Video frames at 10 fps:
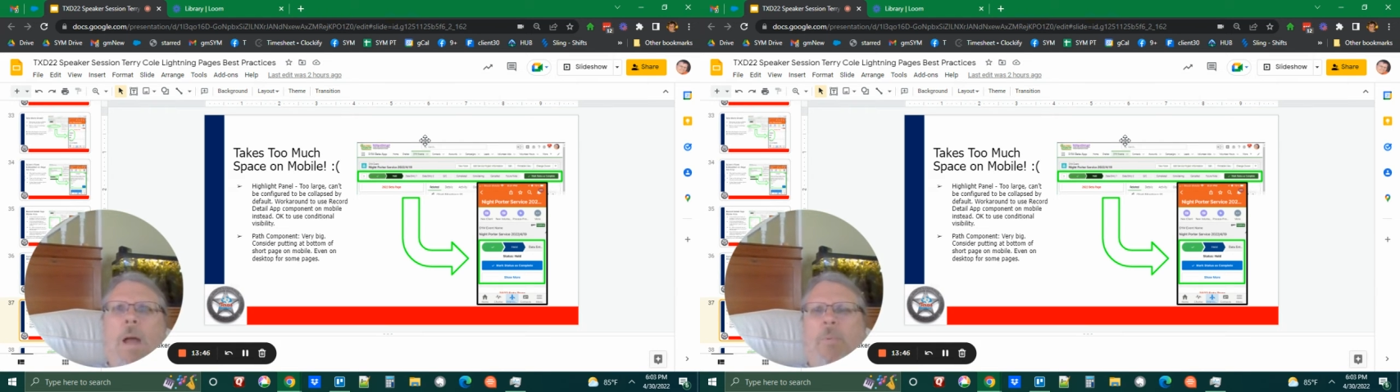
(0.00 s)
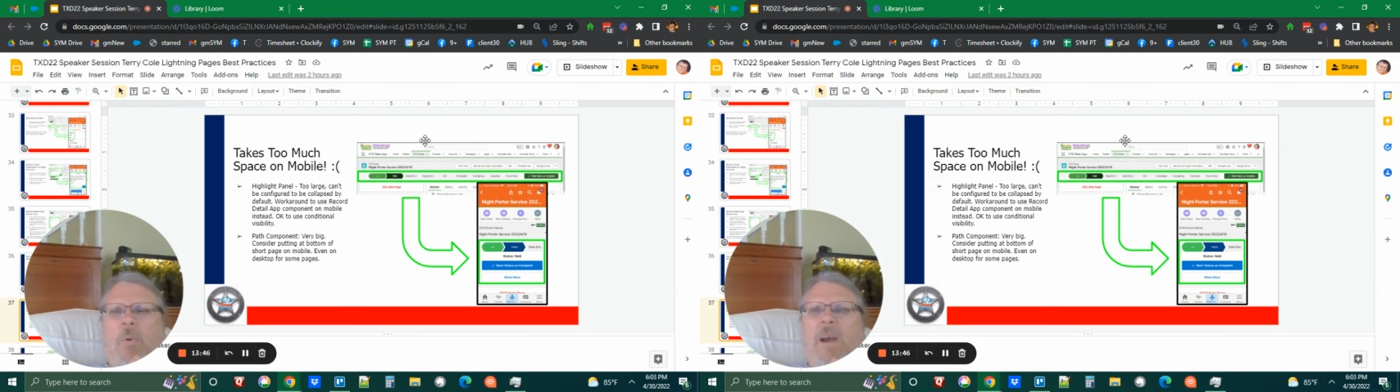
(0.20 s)

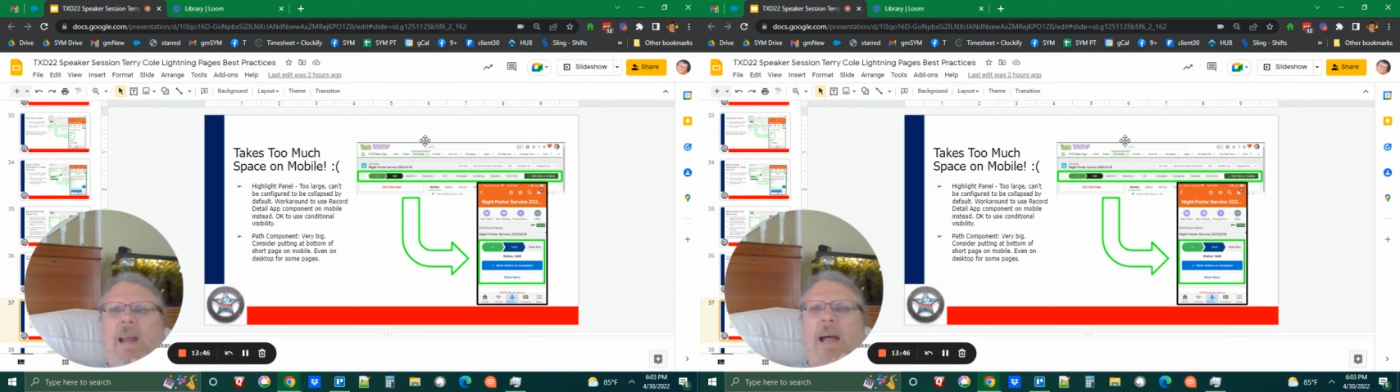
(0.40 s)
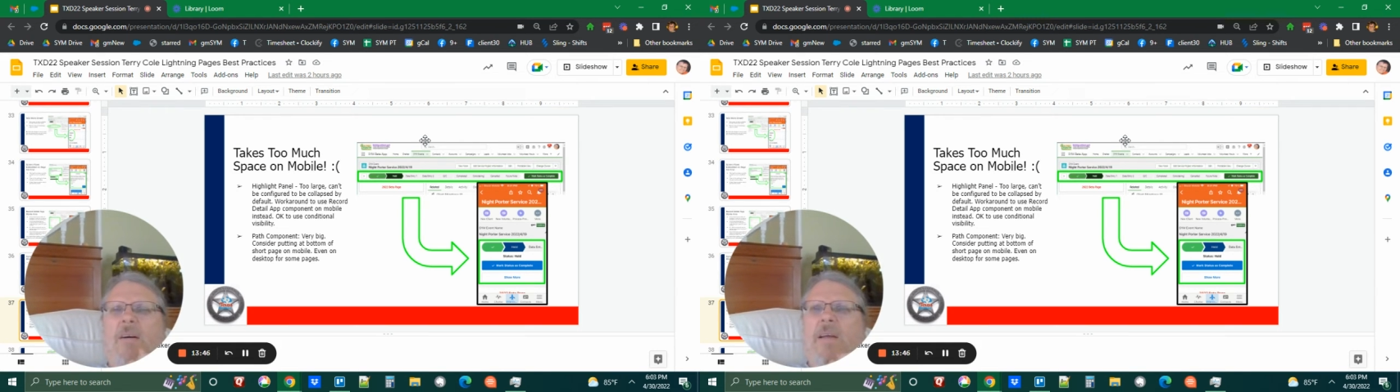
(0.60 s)

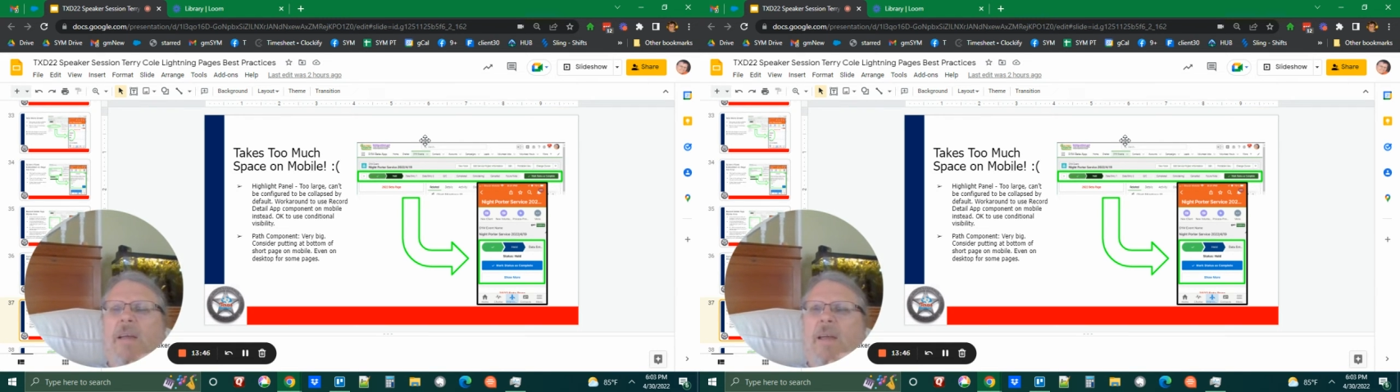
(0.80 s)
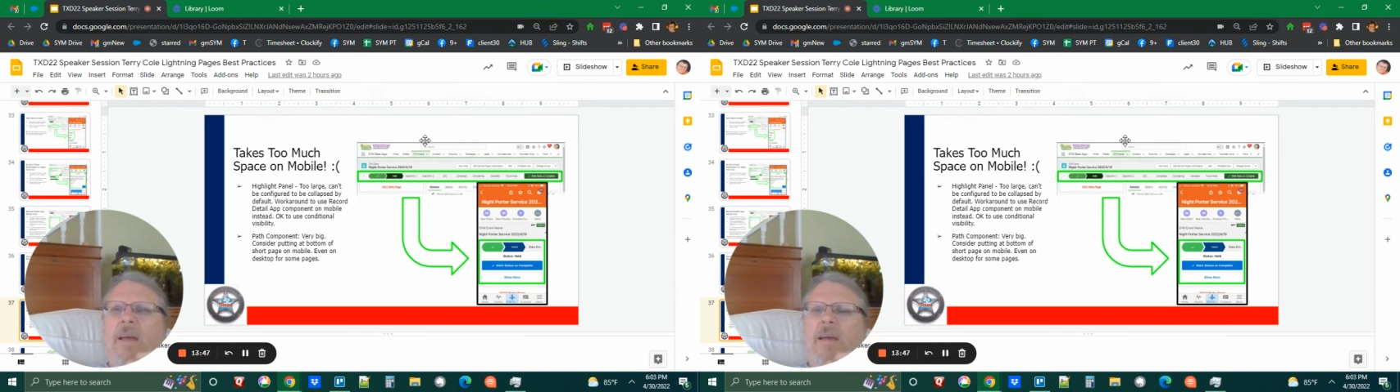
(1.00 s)
pointed out
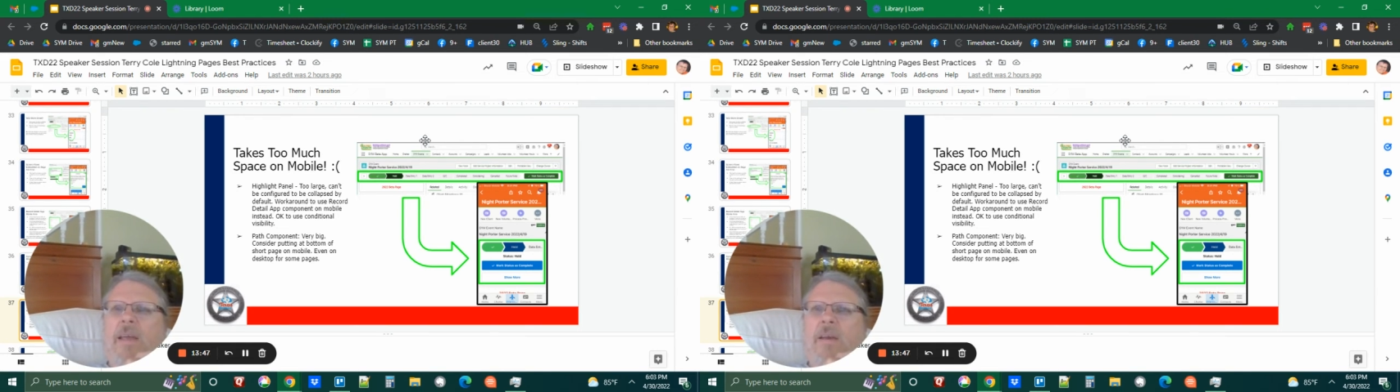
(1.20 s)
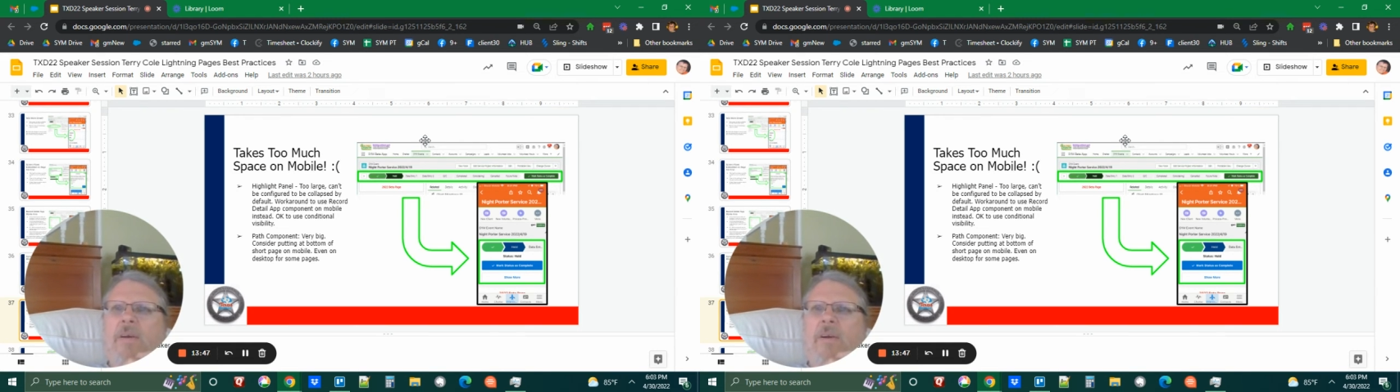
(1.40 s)

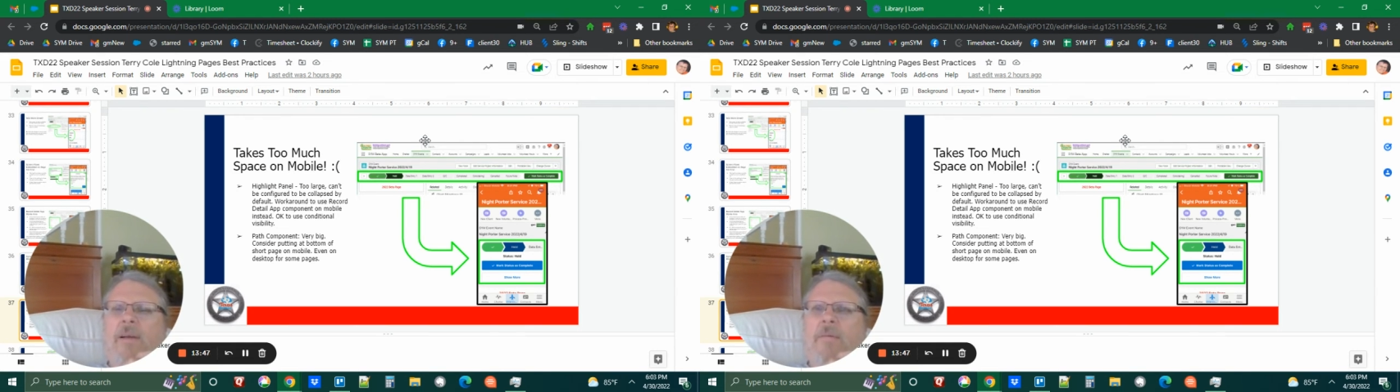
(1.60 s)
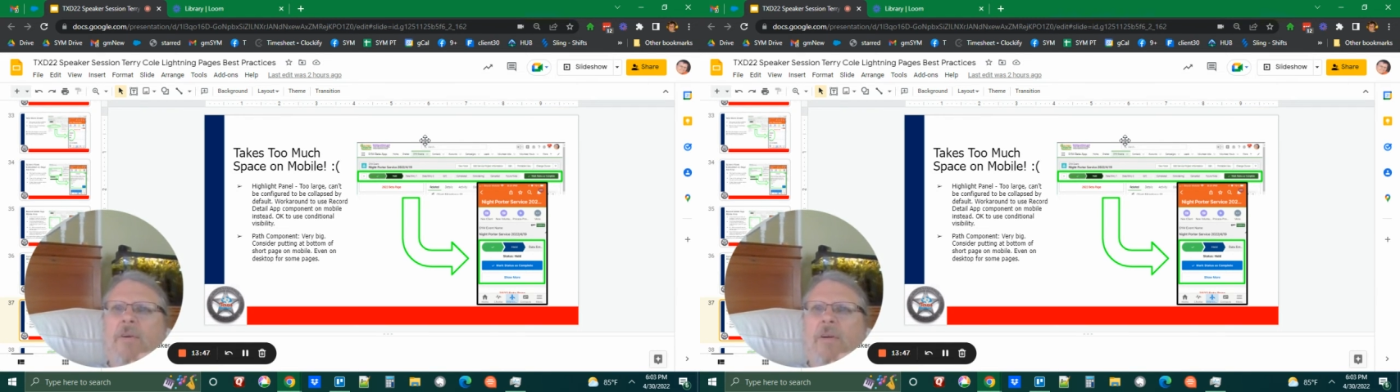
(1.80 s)

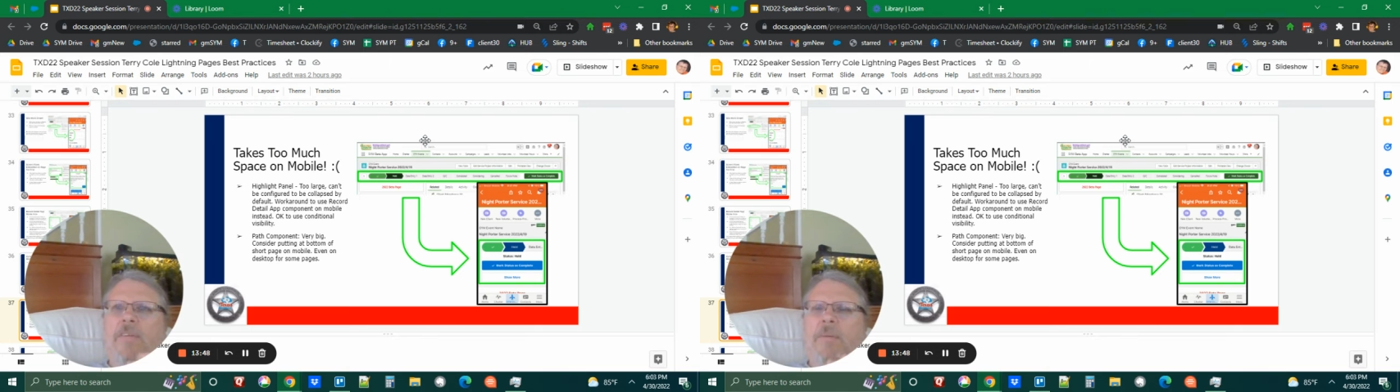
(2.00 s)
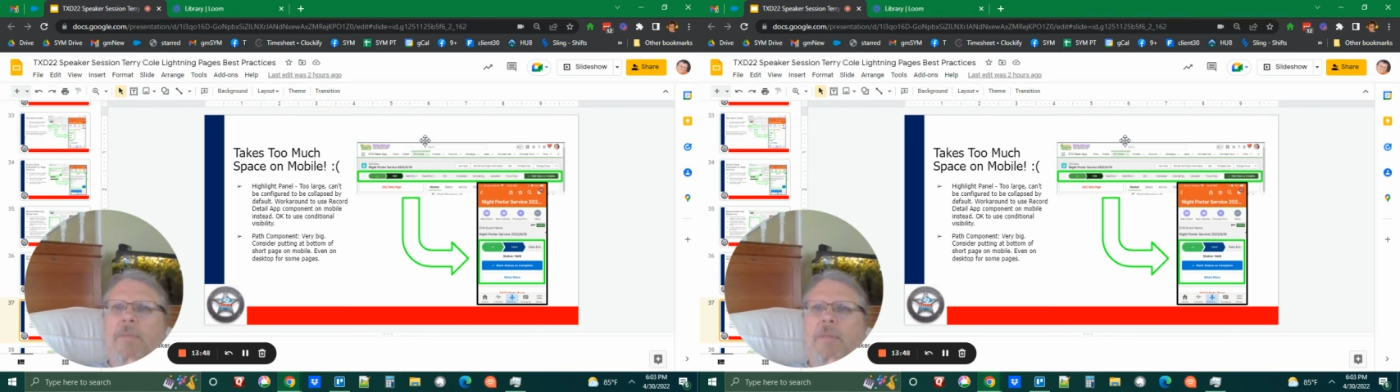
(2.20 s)
during some